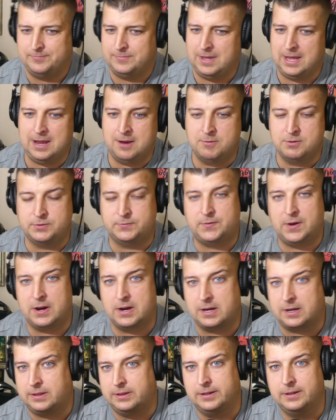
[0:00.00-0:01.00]
it was
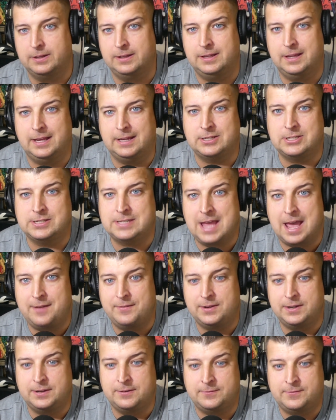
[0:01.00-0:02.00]
very clearly like just
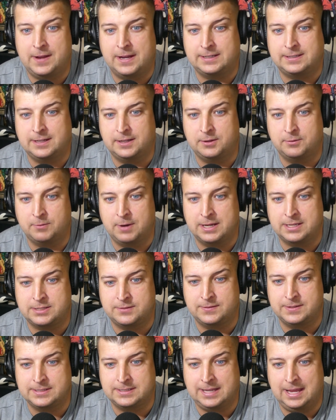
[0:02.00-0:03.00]
having an effect on the rest
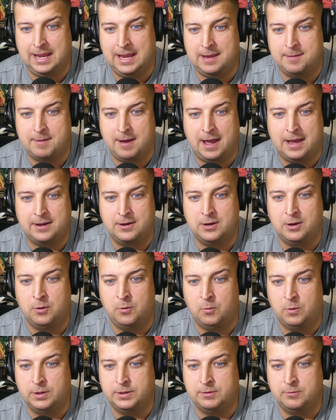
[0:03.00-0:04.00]
of his game. I don't know
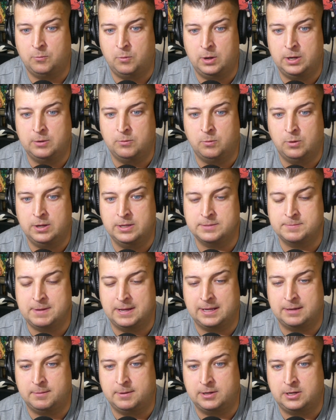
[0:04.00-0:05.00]
what what it was
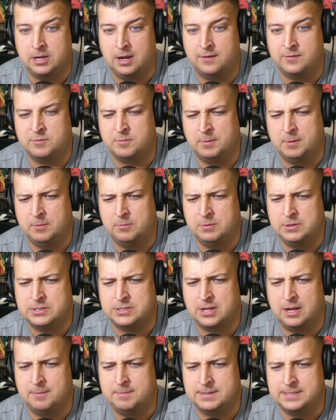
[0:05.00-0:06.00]
making him uncomfortable. We
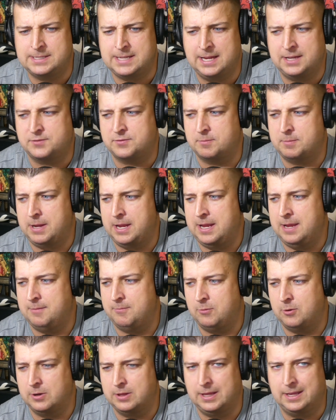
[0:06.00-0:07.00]
saw mistakes from
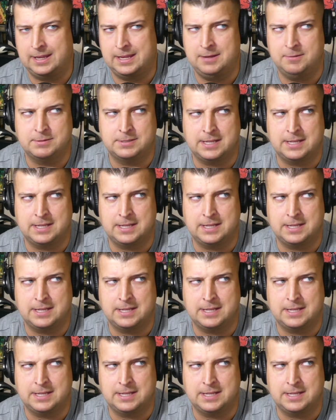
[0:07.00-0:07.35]
him where like he was